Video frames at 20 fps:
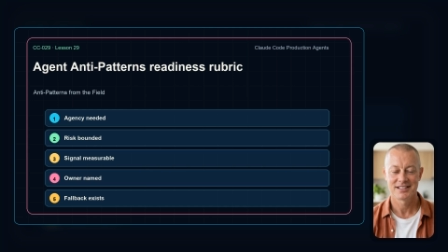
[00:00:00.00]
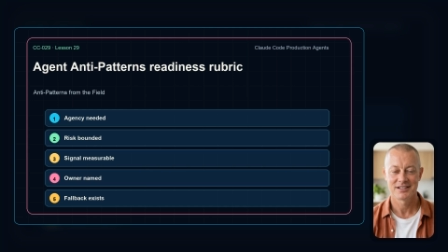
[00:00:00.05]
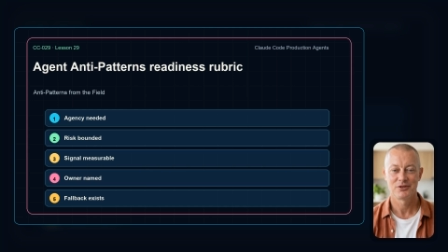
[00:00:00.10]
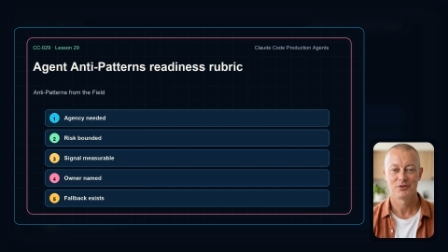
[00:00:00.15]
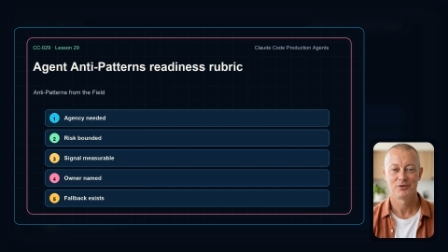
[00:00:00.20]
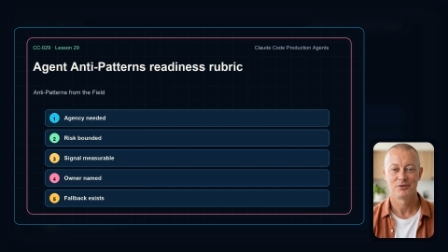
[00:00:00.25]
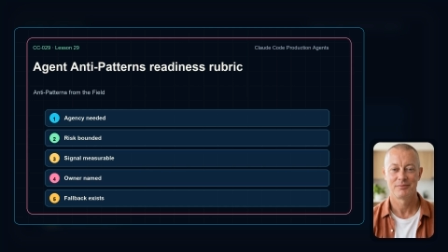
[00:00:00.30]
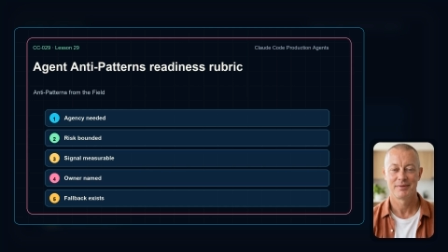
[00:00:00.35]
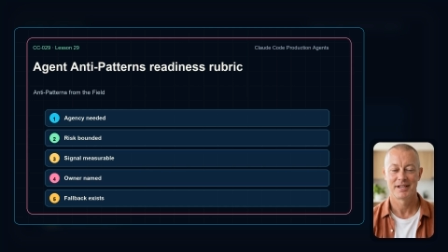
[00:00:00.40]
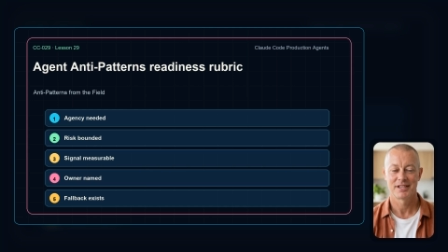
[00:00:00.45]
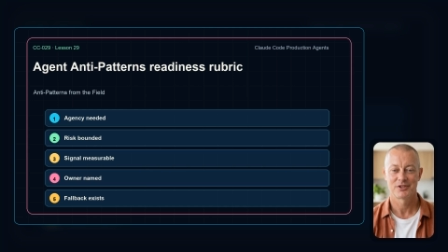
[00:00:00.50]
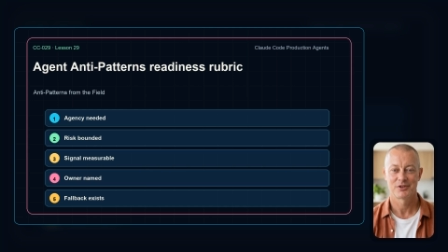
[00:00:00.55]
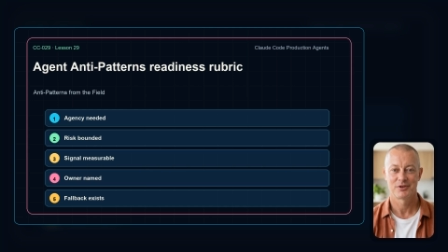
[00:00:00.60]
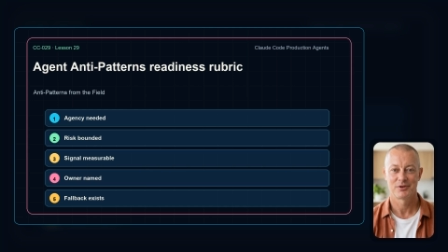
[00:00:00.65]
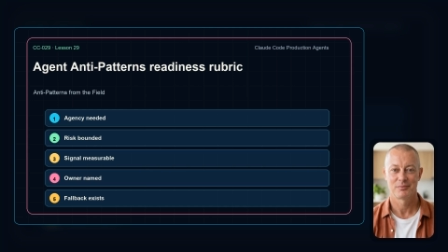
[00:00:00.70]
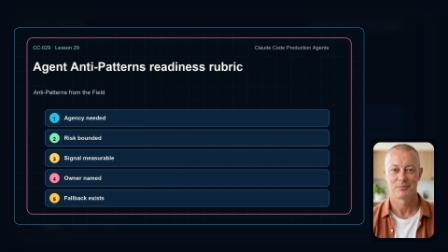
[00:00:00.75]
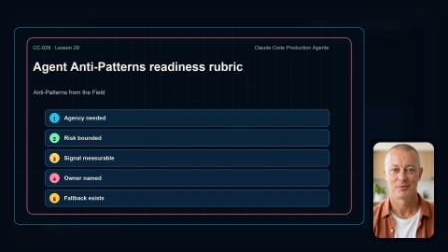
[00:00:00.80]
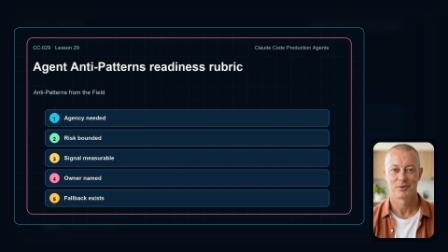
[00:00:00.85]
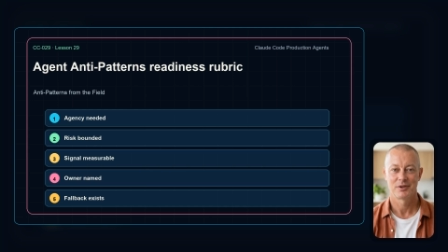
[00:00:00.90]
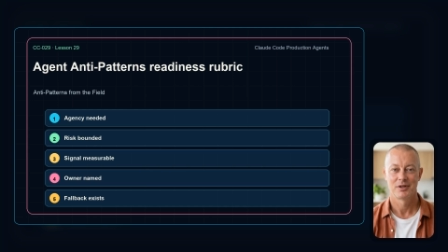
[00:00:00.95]
signal
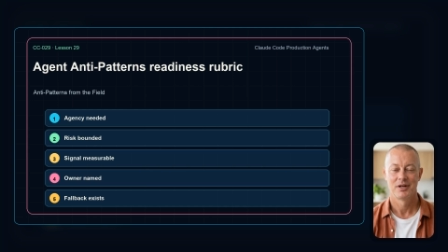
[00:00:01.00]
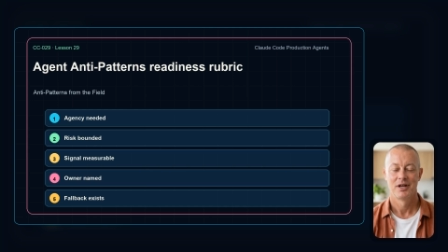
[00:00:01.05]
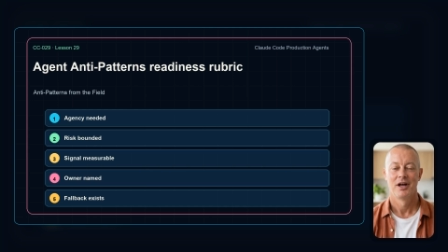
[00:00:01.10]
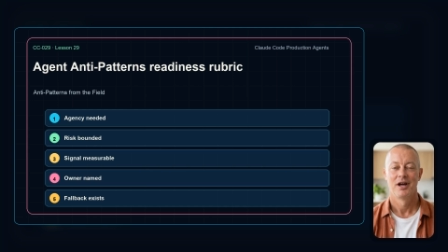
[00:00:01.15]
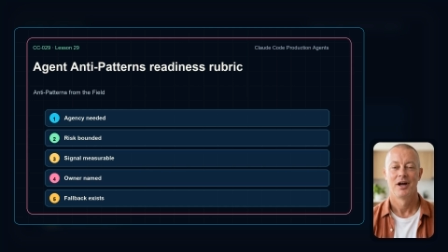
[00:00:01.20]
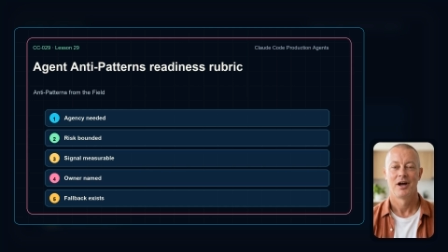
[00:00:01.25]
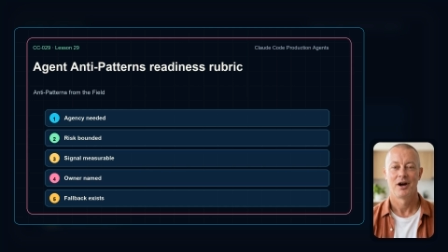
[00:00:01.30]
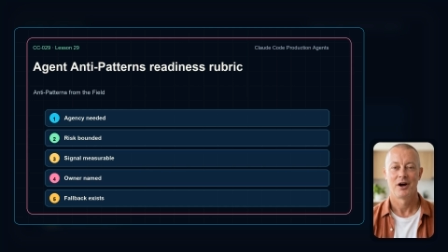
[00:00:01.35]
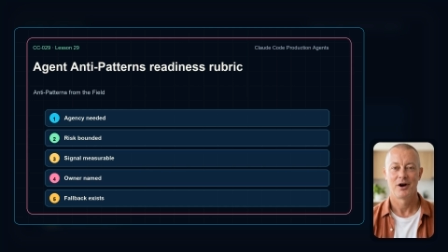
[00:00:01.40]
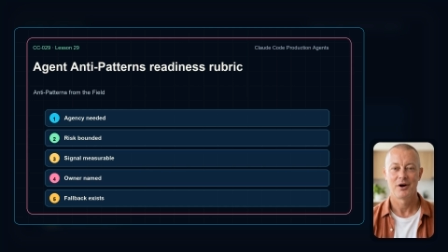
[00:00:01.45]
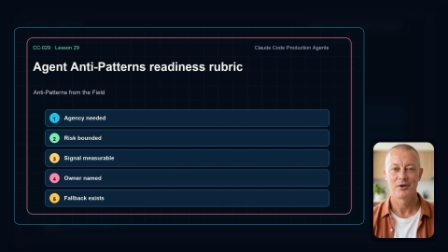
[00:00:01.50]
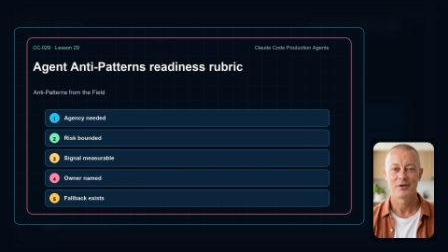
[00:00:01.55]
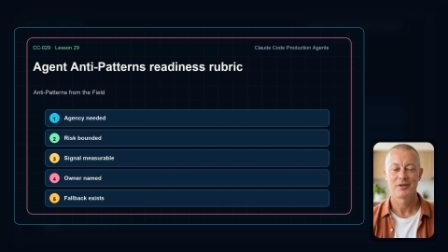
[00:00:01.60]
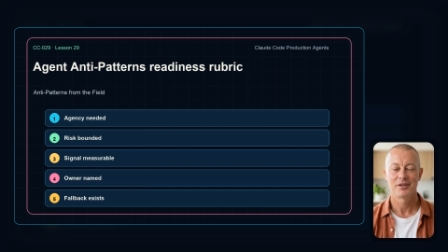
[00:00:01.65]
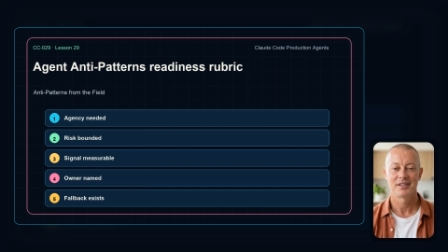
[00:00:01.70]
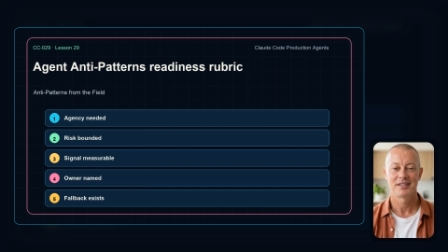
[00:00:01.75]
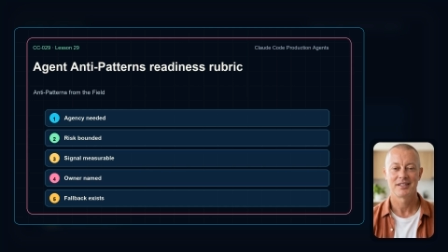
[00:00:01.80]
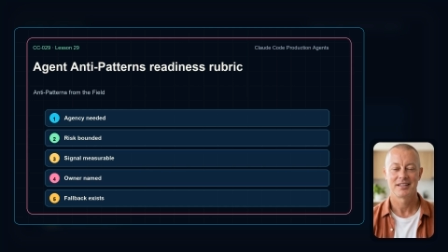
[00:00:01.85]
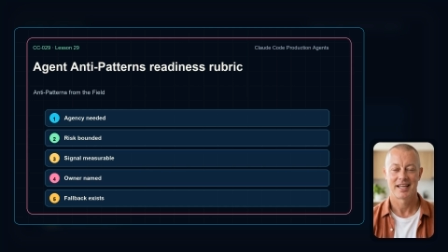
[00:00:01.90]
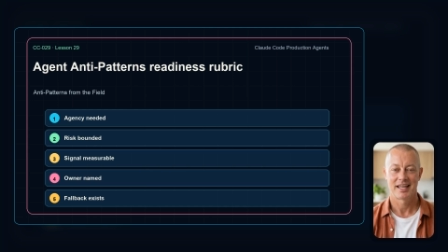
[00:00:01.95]
measurable,
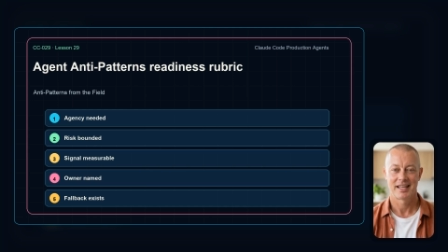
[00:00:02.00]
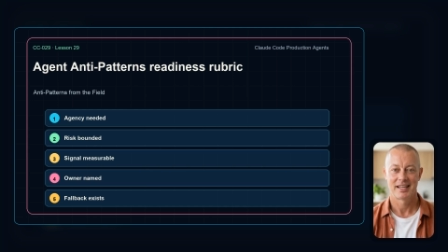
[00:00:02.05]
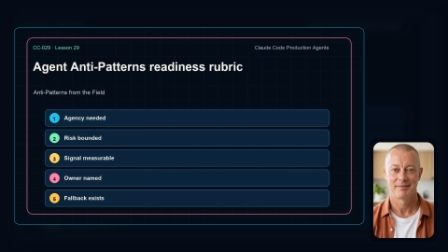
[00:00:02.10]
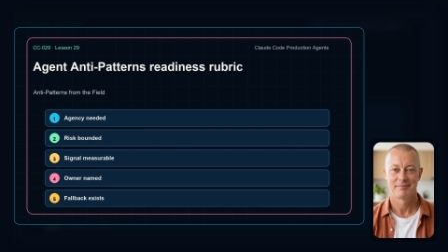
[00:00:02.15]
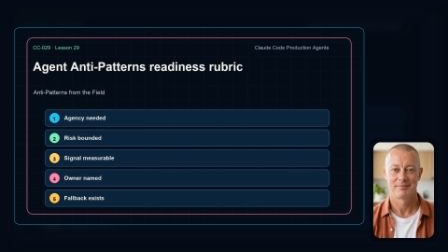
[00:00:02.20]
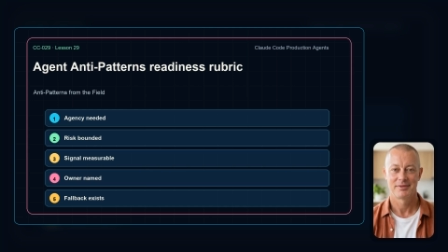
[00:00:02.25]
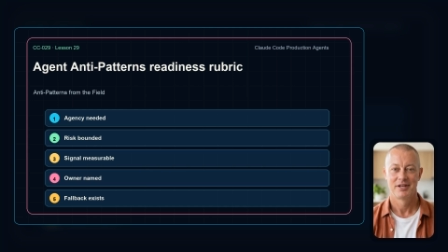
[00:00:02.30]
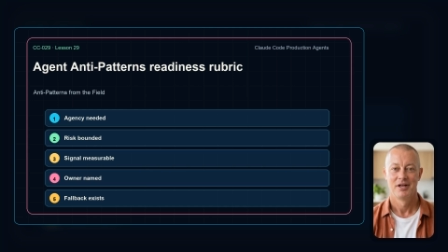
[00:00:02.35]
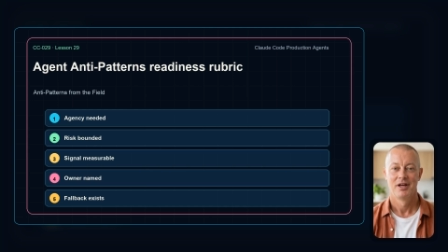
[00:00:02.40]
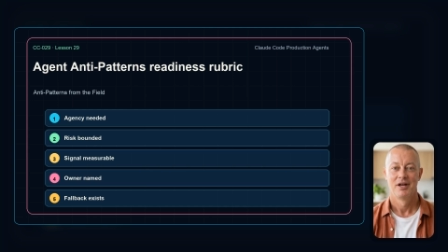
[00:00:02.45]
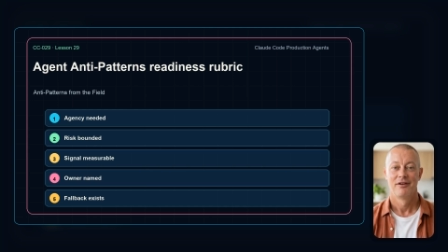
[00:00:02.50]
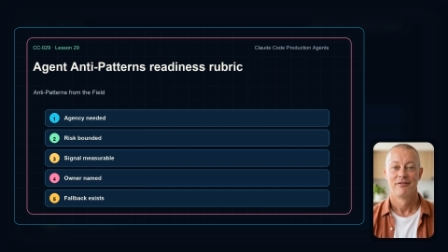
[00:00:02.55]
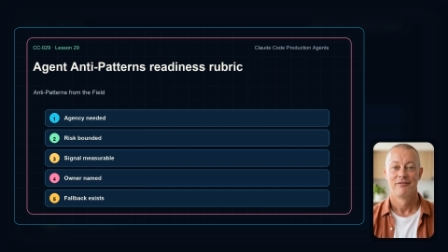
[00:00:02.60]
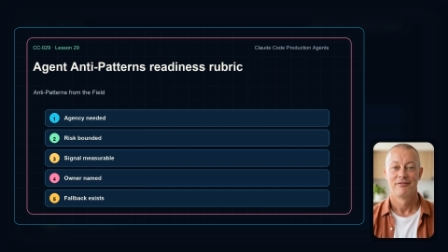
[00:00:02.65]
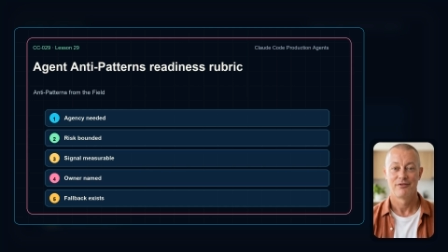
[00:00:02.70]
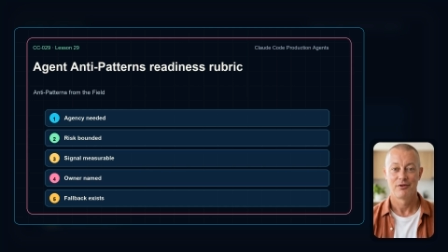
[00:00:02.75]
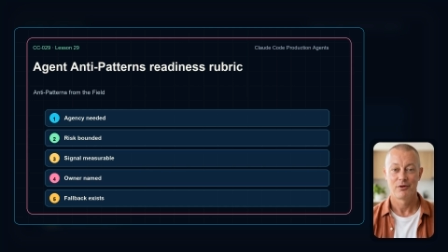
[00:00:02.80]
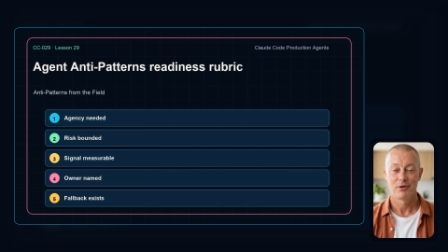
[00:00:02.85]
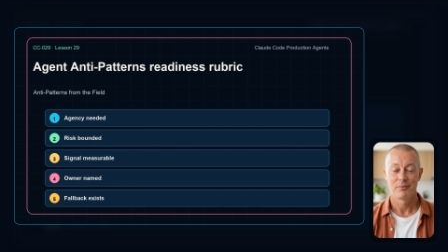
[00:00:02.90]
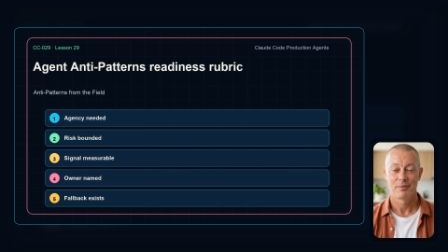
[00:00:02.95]
owner named,
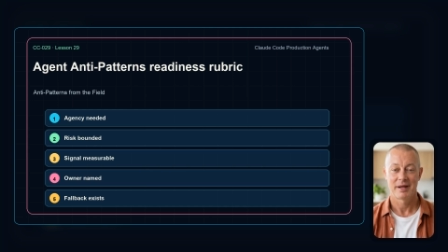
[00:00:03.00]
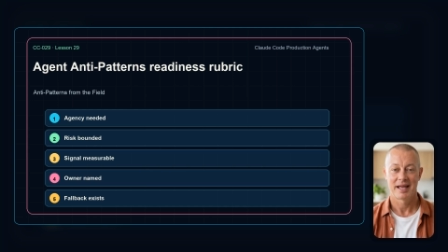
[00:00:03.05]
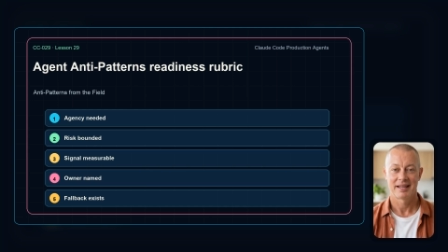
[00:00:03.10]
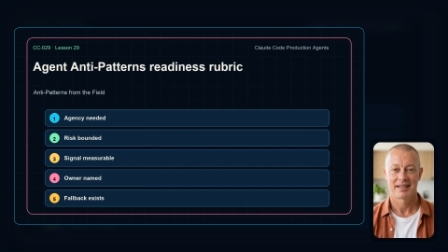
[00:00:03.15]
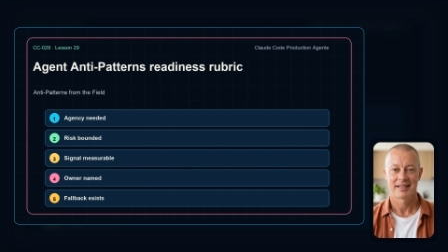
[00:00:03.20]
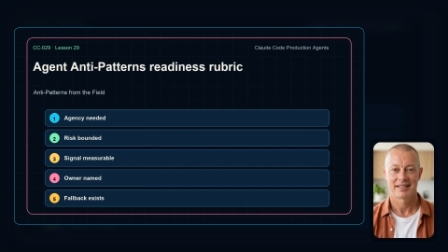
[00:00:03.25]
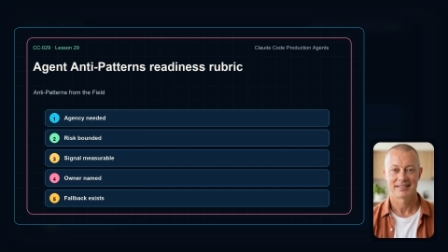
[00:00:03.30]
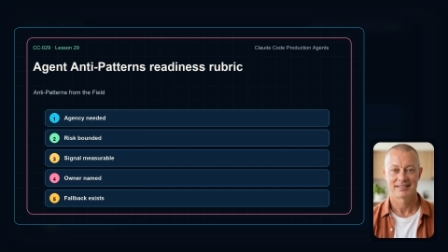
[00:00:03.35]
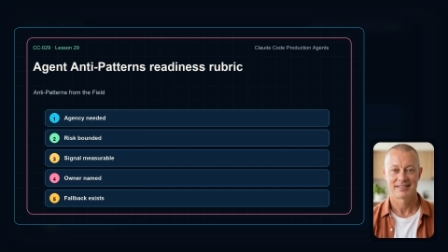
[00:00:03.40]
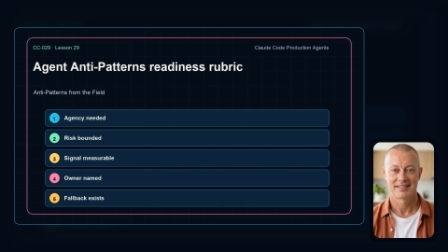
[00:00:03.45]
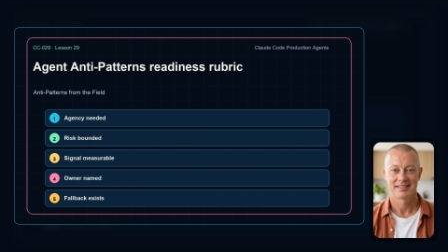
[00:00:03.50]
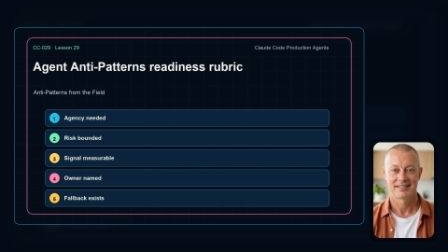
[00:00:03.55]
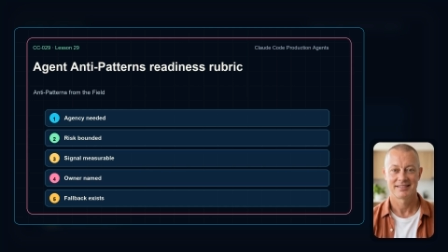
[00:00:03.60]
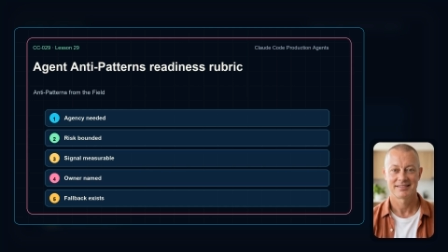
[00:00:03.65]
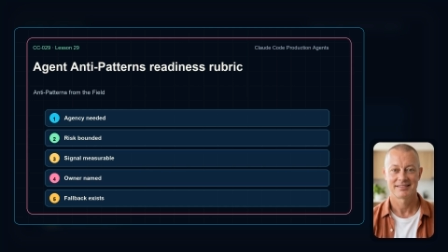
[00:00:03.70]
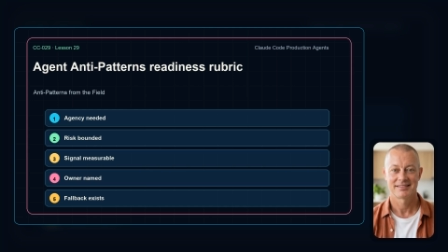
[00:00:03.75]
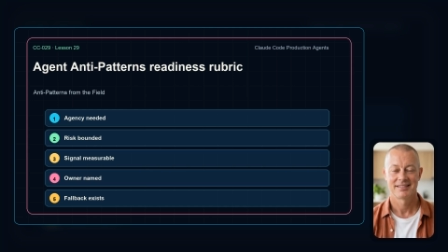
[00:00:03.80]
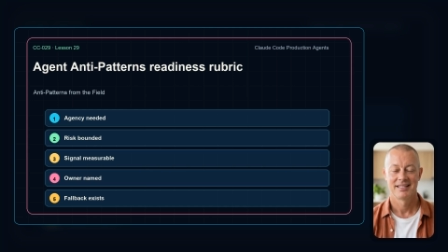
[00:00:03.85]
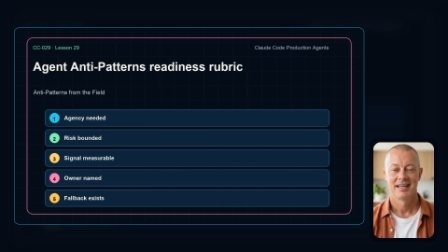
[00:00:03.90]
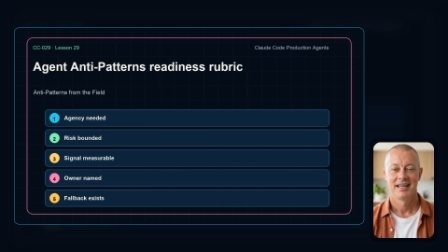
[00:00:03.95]
fallback
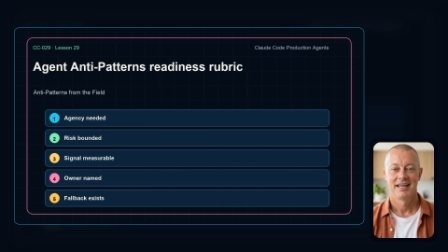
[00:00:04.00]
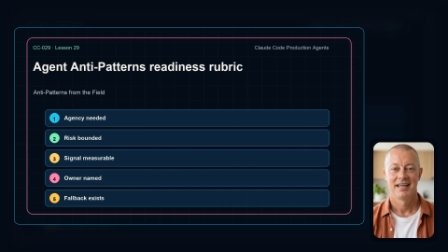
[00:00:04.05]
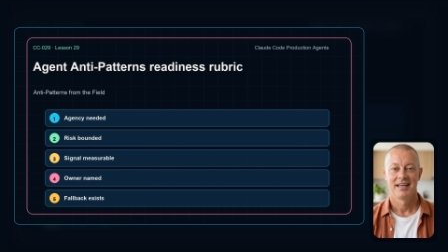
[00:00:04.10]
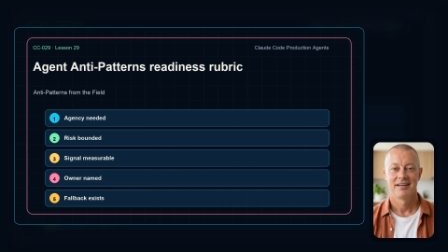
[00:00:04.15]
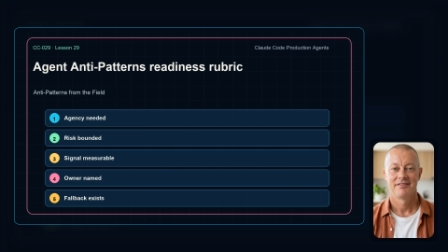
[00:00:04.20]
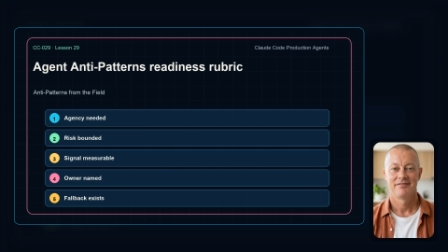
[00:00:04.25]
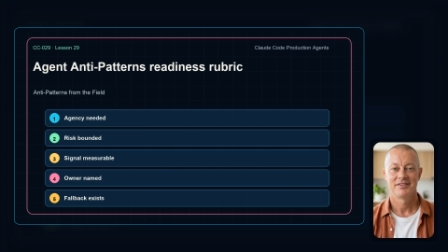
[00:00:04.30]
exists.